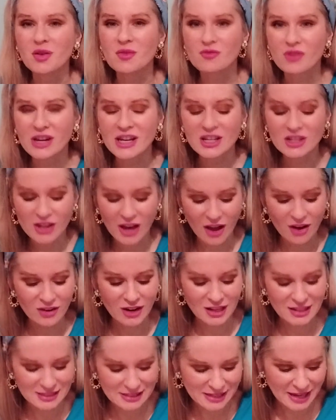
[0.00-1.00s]
reach out
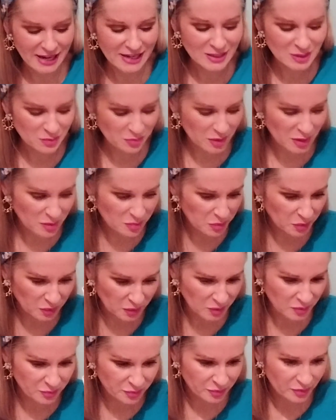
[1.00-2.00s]
and say to
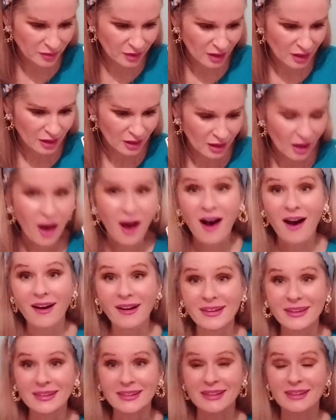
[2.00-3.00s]
people,
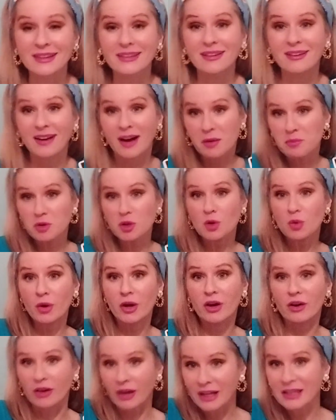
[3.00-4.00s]
Hi, I'm new
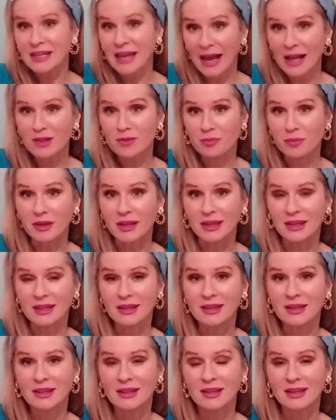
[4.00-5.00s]
here. Can you help me?
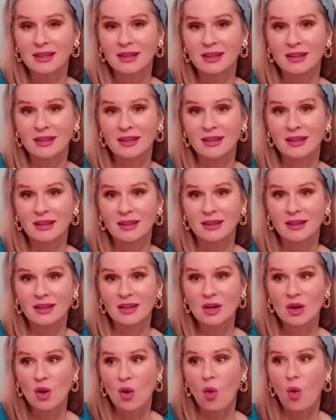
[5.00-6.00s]

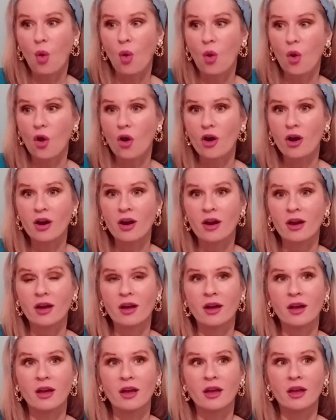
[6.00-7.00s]
Or
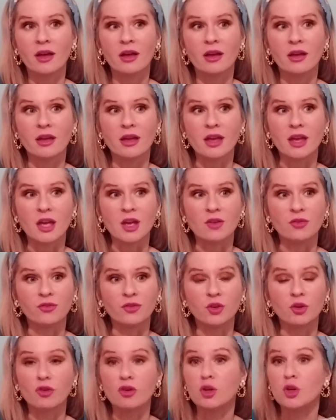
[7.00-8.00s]
if
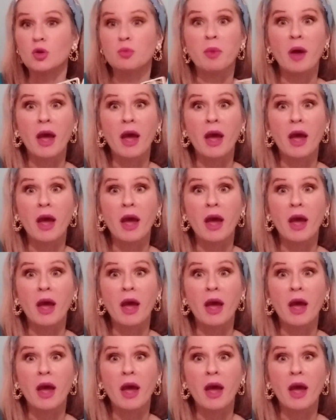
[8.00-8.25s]
you're a new